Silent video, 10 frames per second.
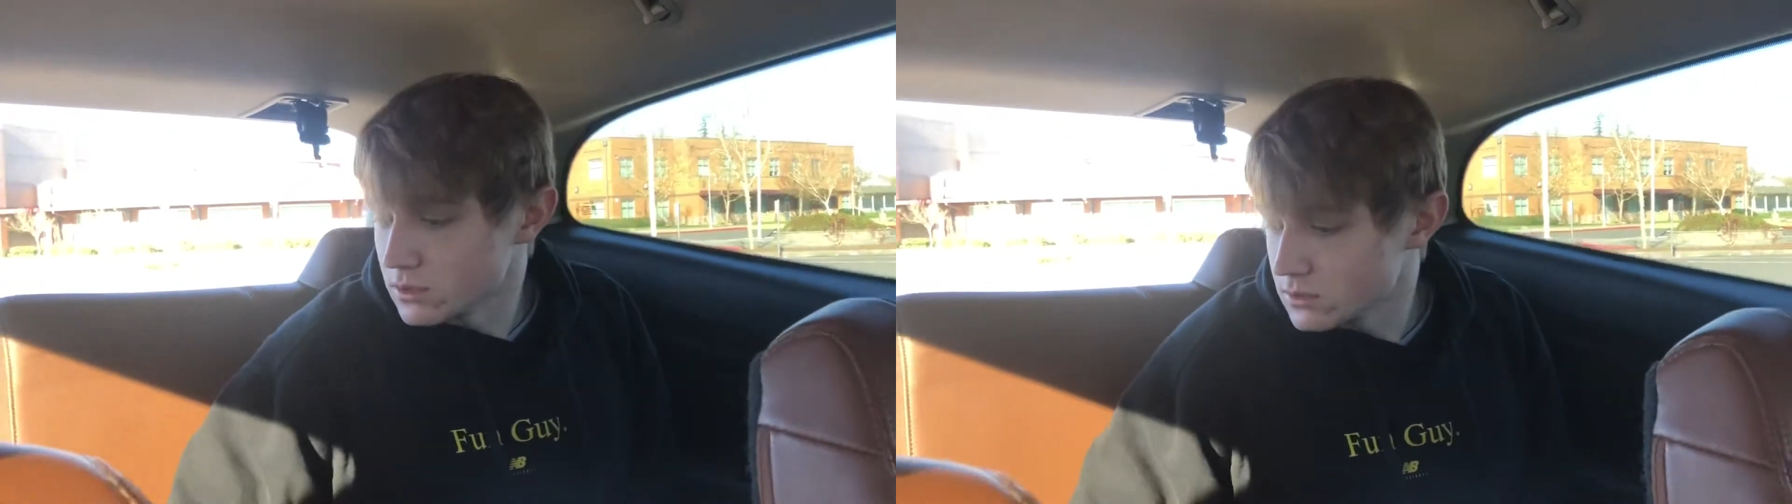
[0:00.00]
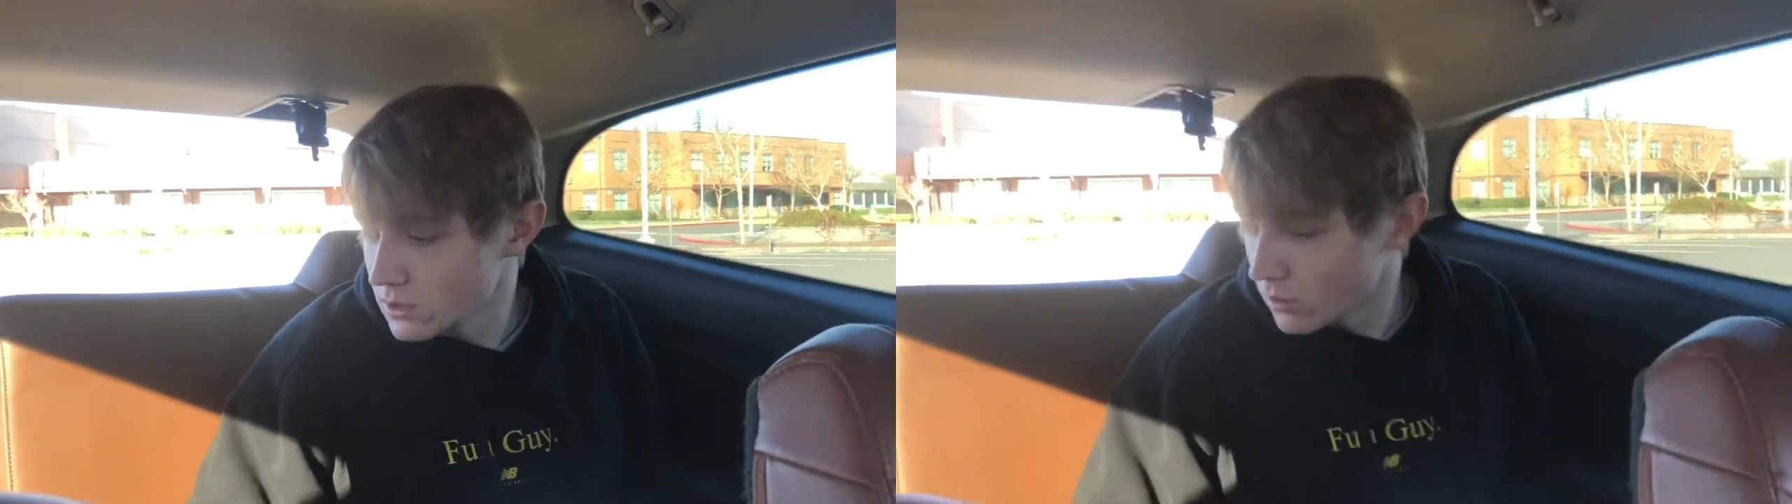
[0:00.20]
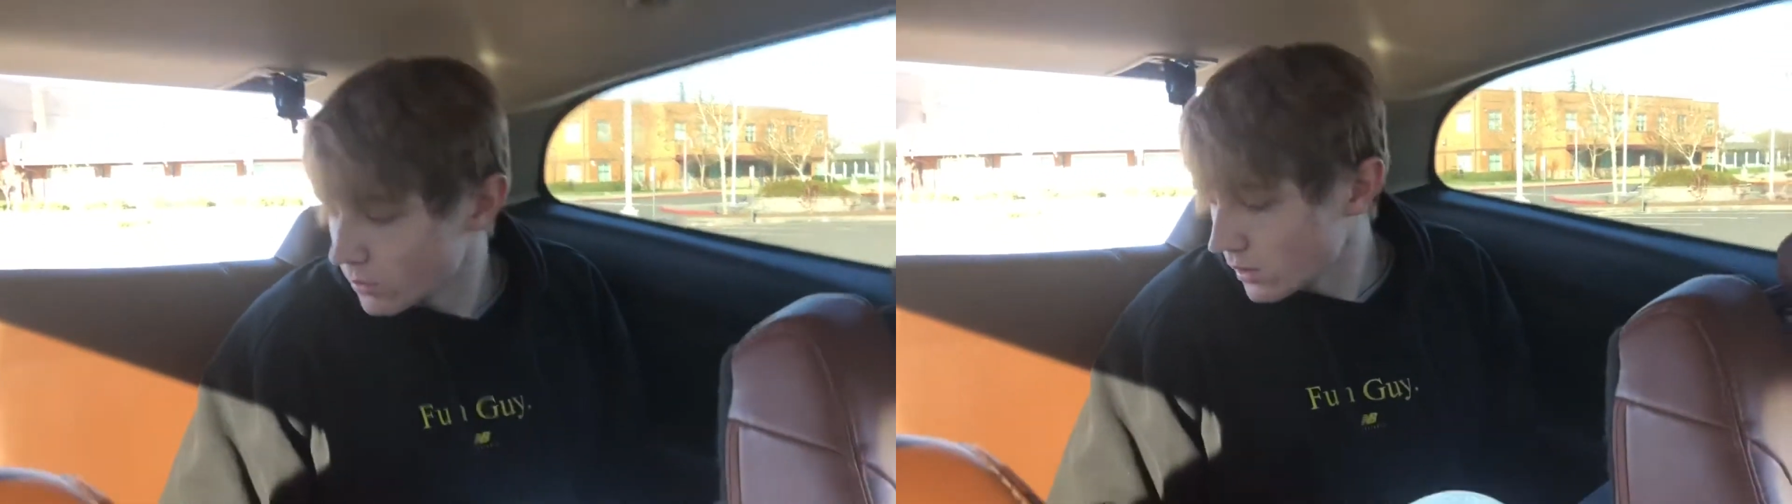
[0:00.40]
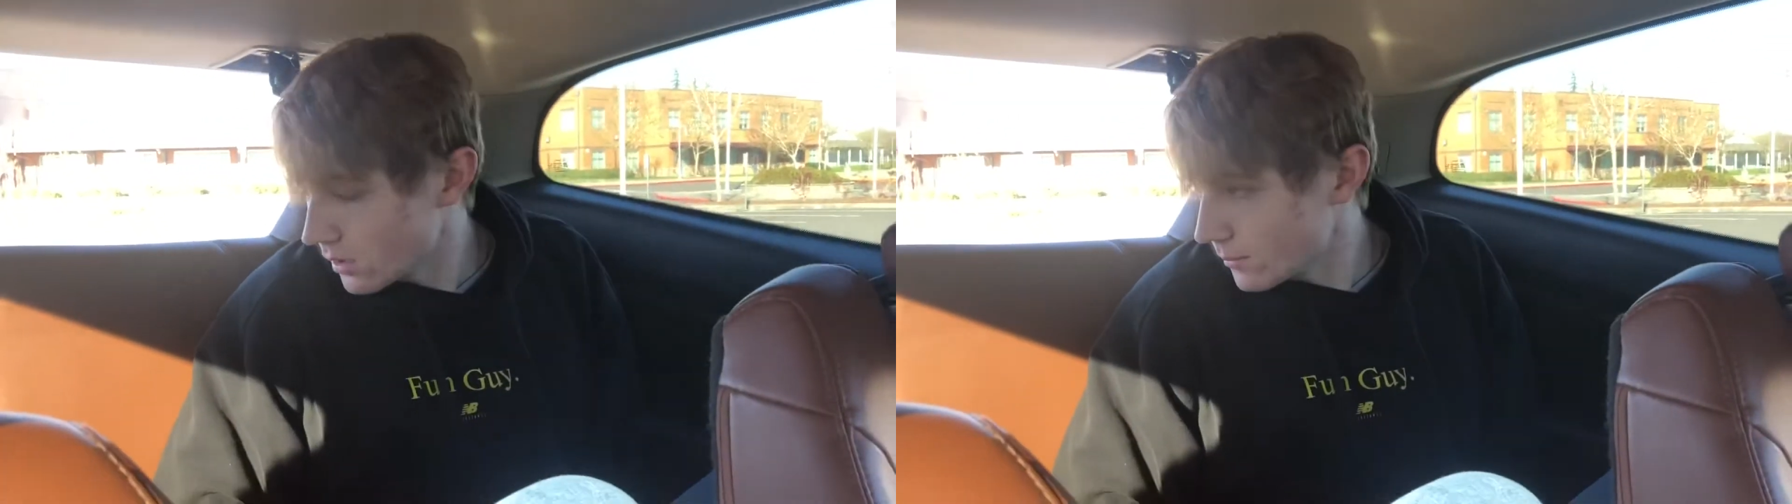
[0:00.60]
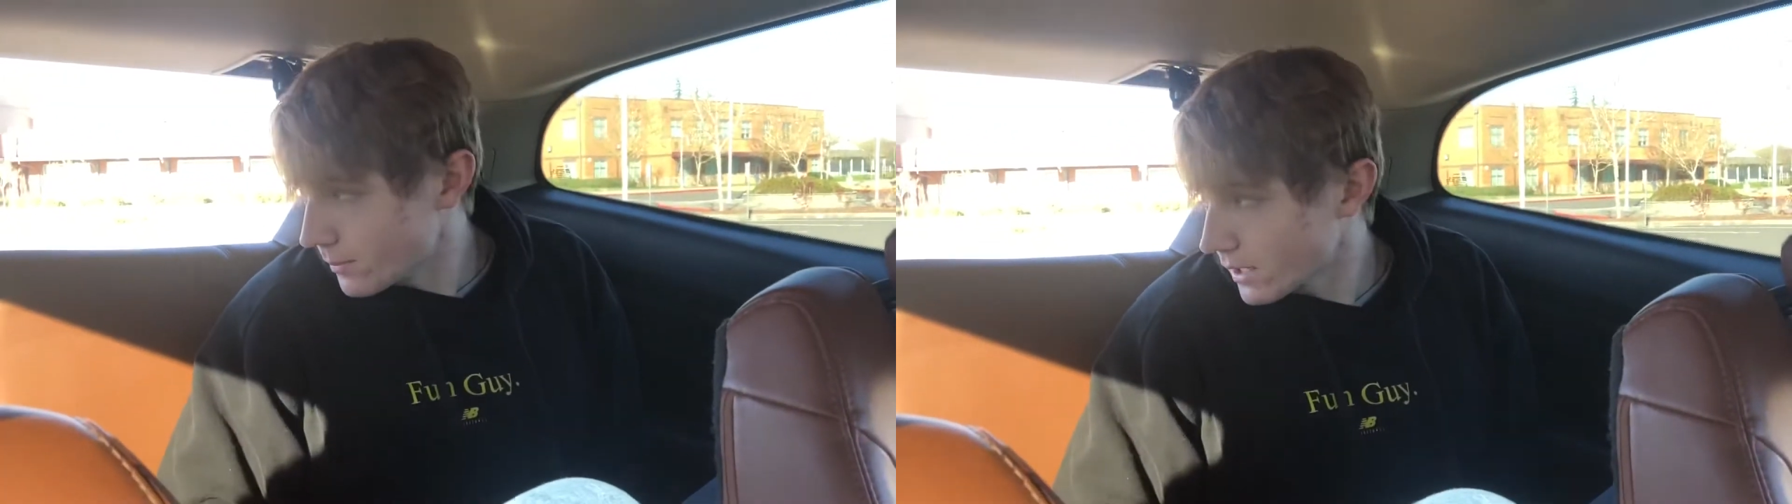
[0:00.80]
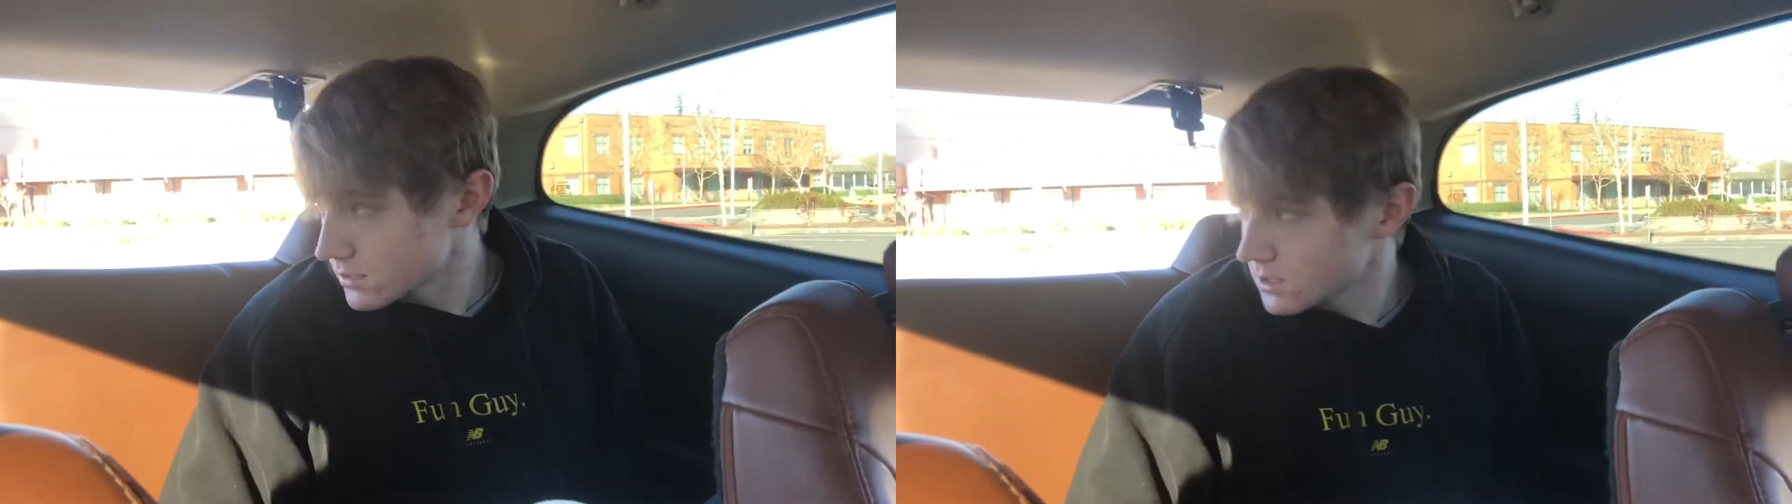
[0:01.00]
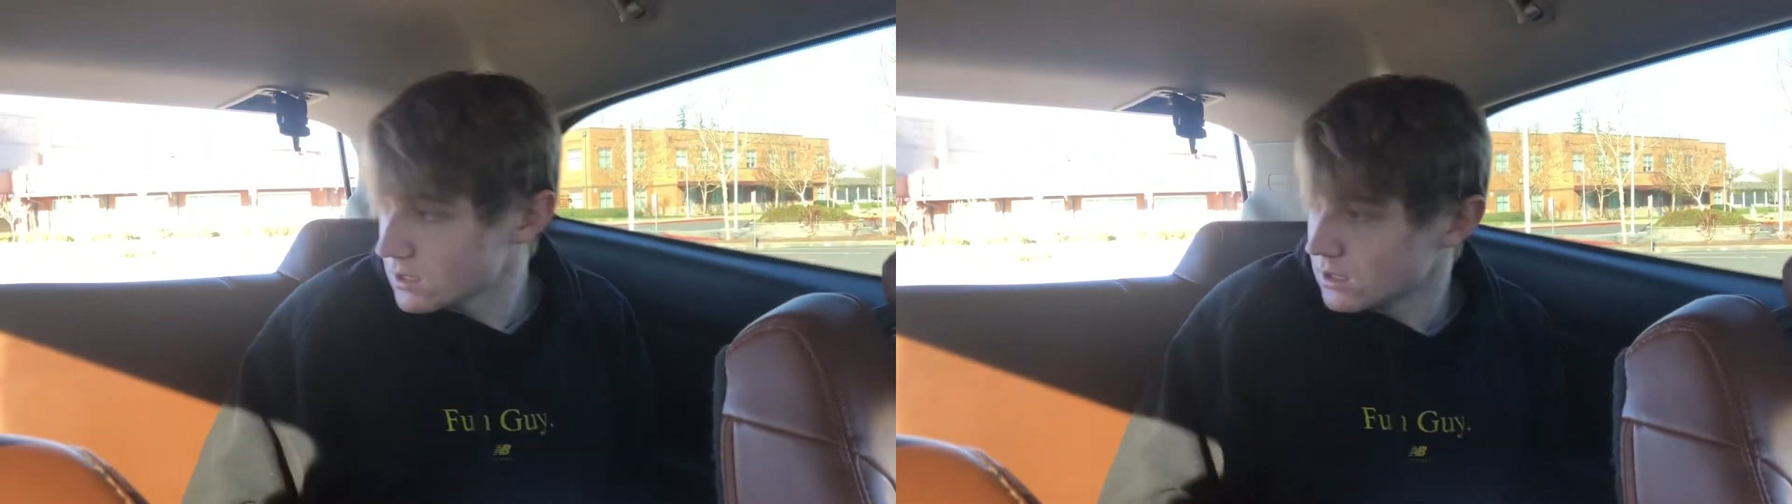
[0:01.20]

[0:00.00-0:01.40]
So back seat